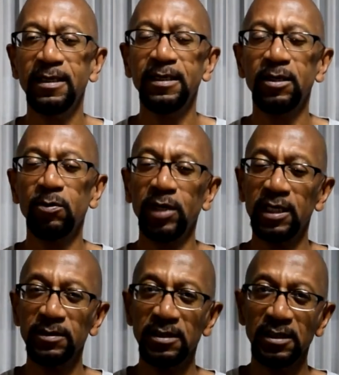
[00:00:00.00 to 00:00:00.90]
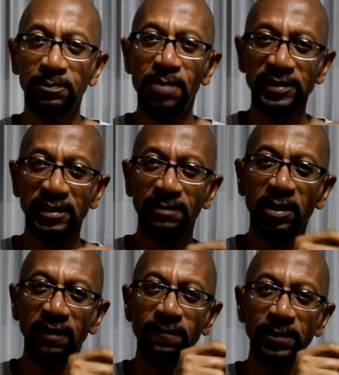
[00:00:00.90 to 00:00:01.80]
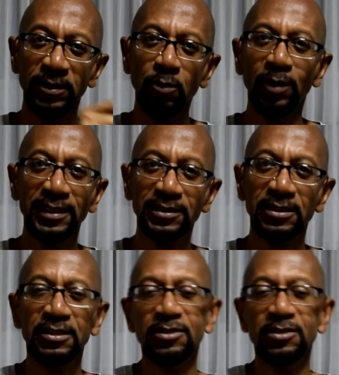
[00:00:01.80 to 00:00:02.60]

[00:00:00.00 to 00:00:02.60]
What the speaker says: you can deposit the money from the U.S.